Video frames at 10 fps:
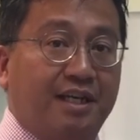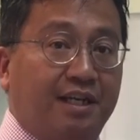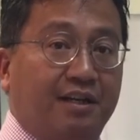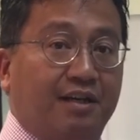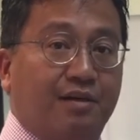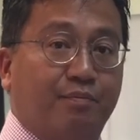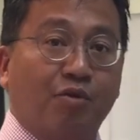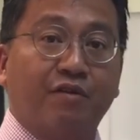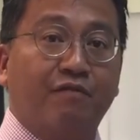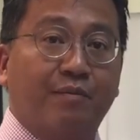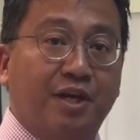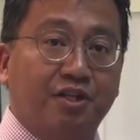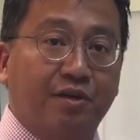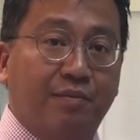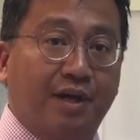You can see more
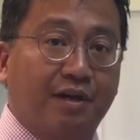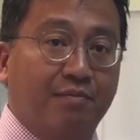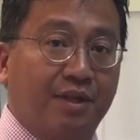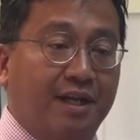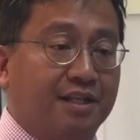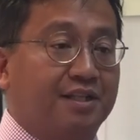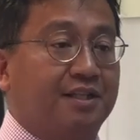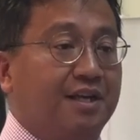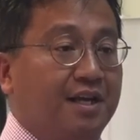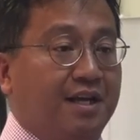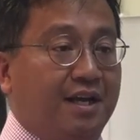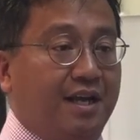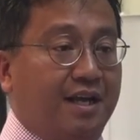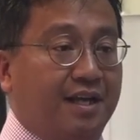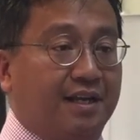information about implants.
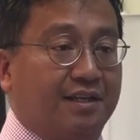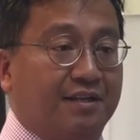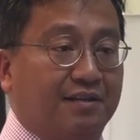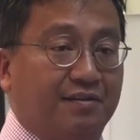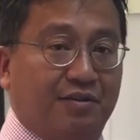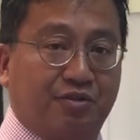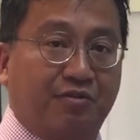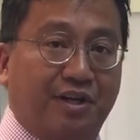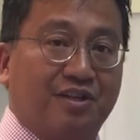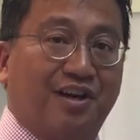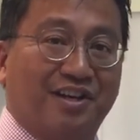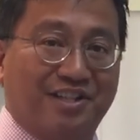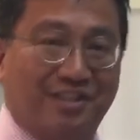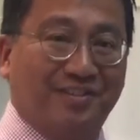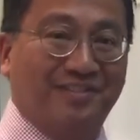And it was
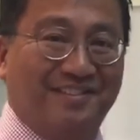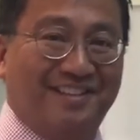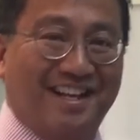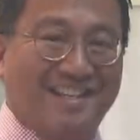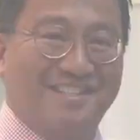great talking to you.